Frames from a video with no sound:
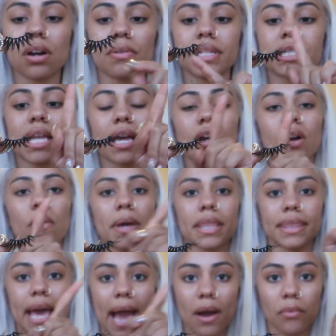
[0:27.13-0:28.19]
know. It's like
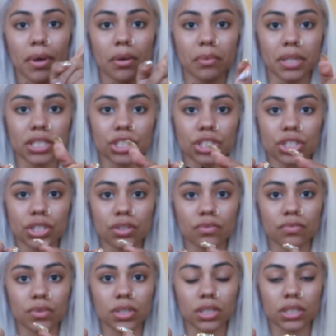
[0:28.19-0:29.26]
going that way when it should
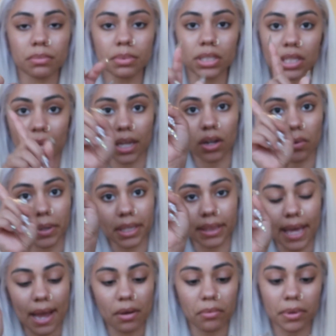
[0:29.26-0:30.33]
really be like going
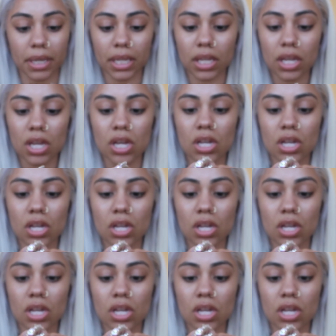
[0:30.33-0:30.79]
that way.